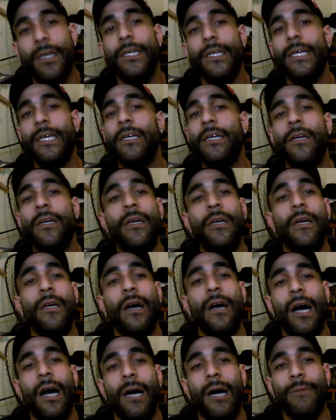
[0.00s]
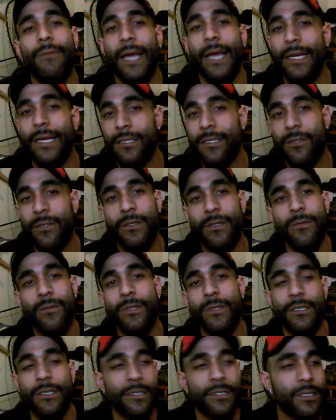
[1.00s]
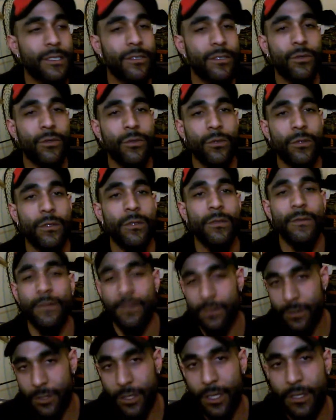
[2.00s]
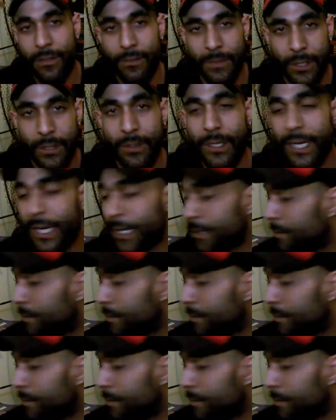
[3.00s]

on there, cast and reel when you see a school, trust me, you'll get